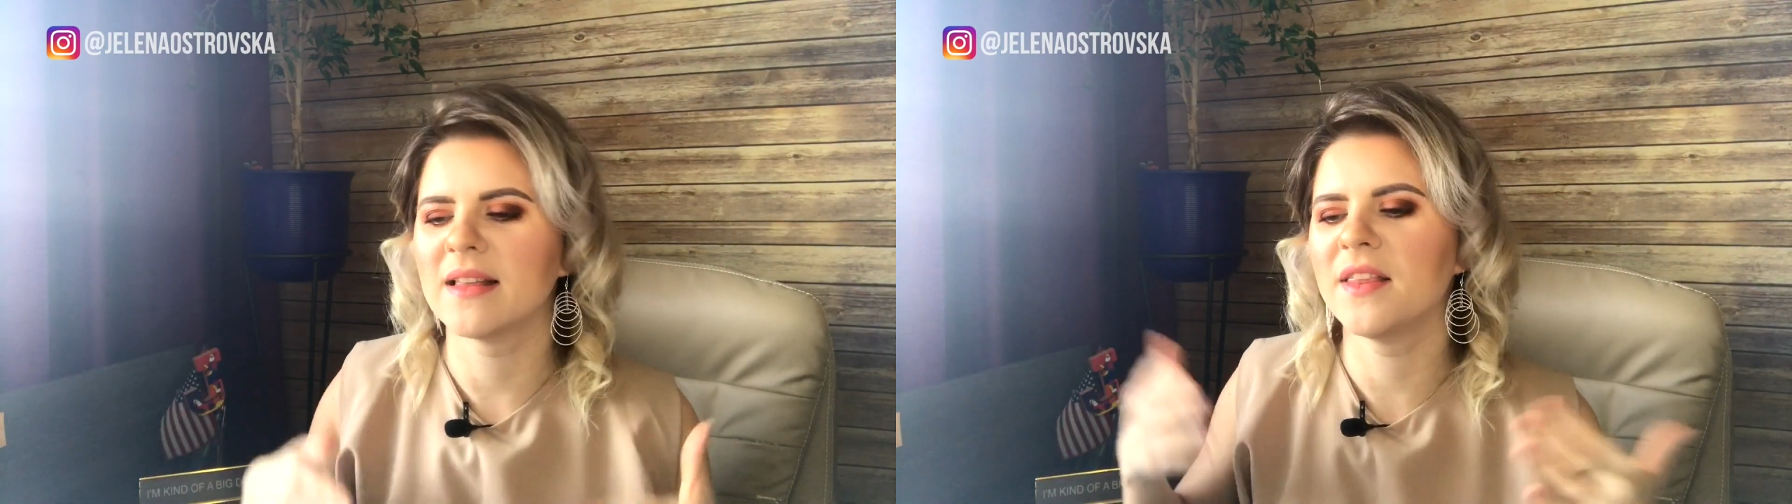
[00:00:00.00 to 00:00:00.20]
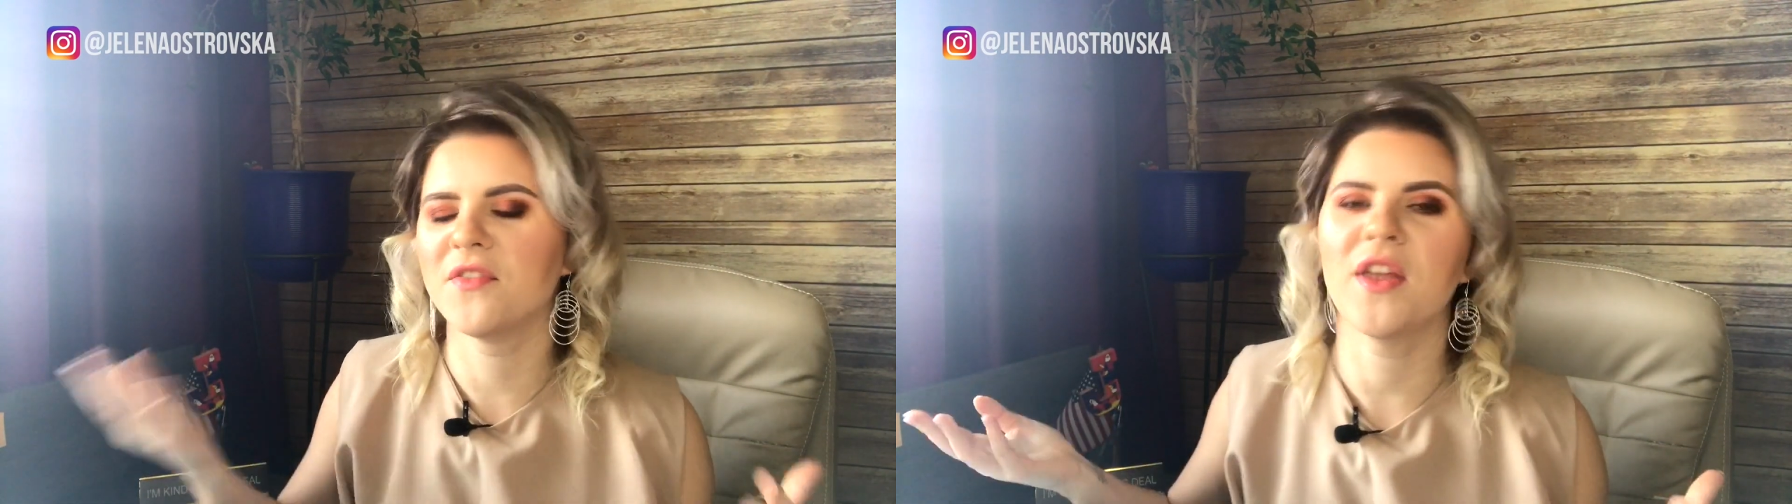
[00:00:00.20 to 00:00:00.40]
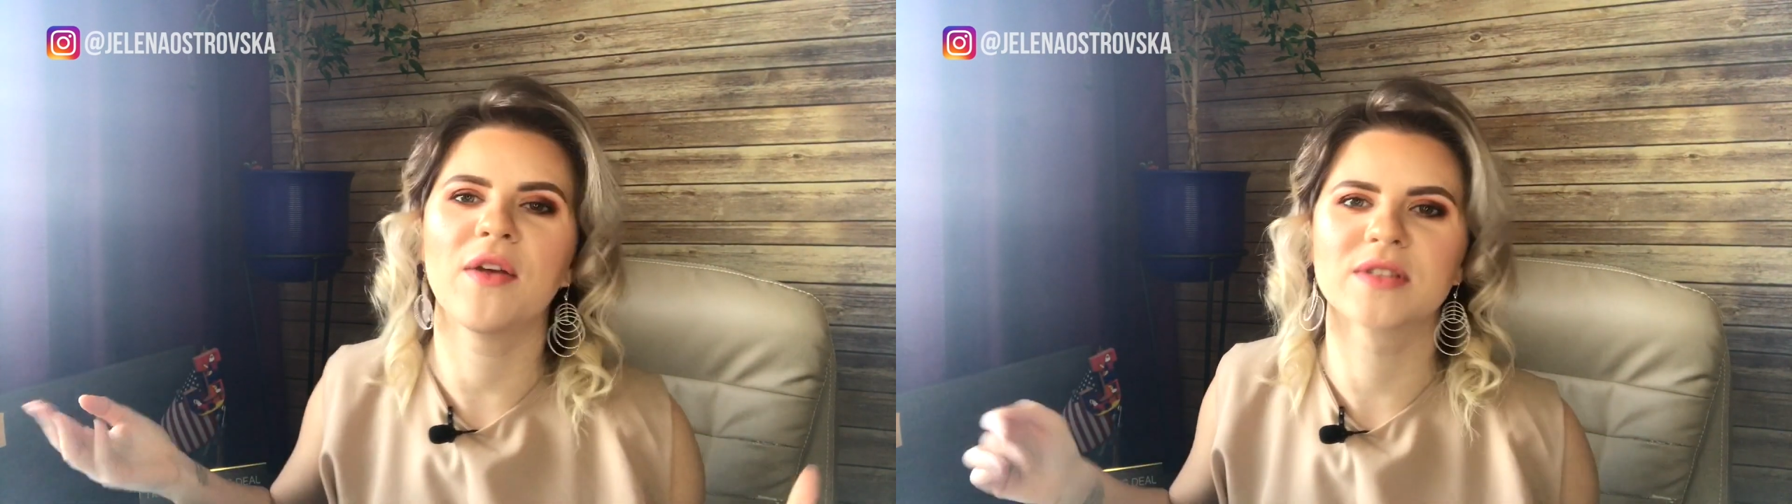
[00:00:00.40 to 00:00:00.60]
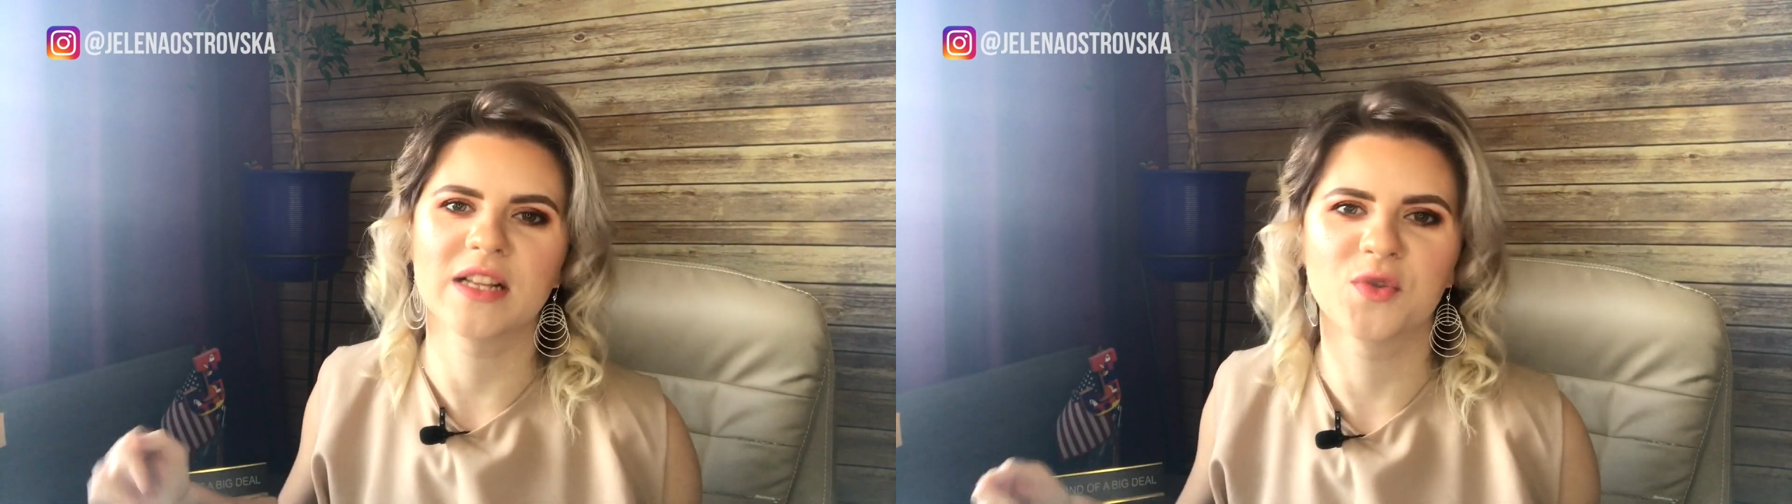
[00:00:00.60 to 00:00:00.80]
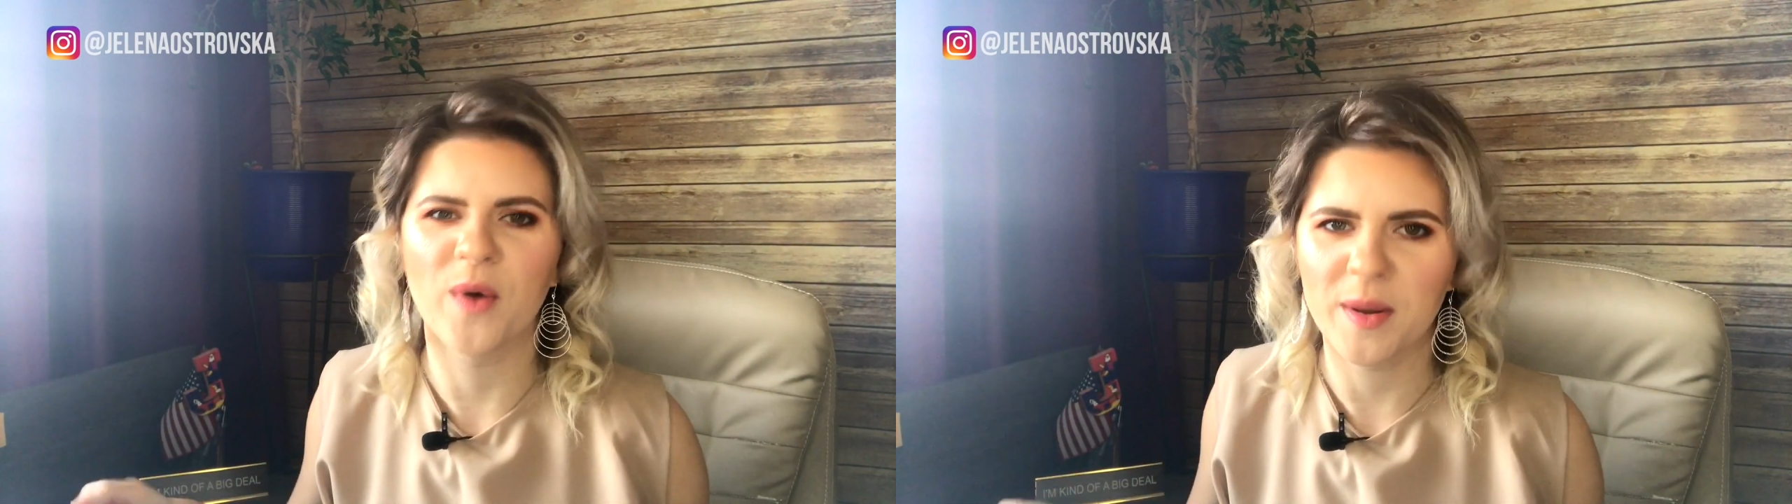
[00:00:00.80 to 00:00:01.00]
and then the video is
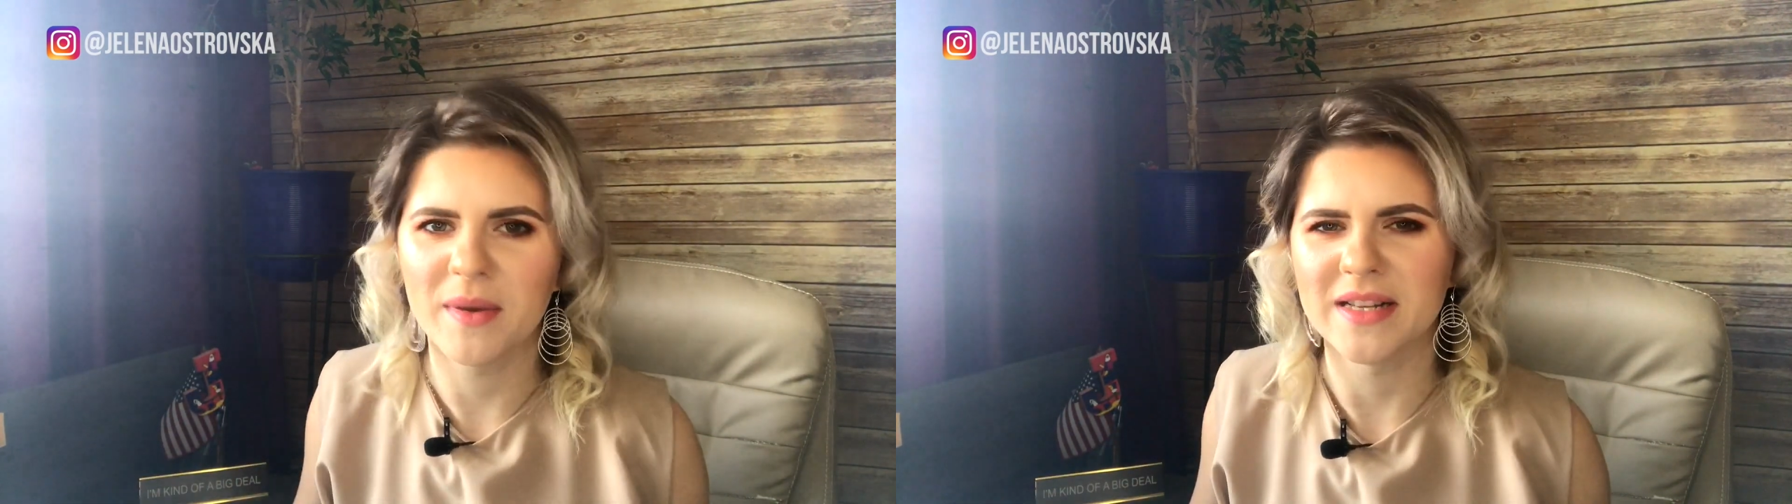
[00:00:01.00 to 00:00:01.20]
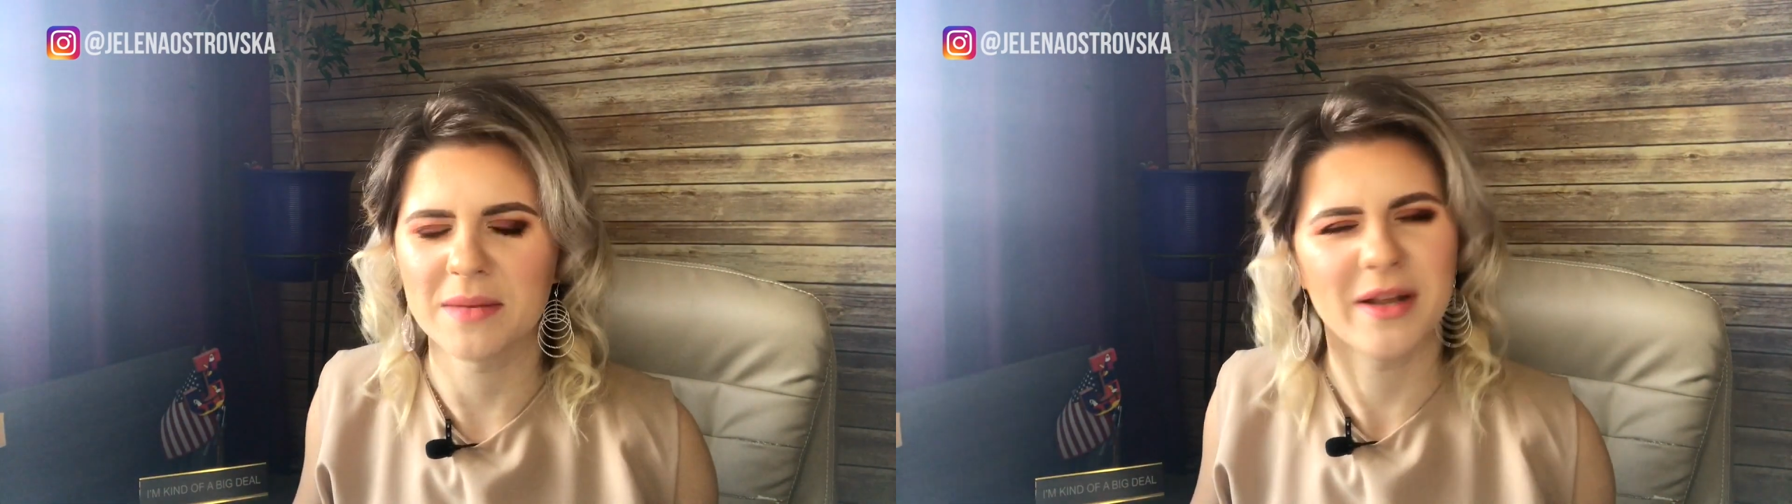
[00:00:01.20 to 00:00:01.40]
like 20 minutes.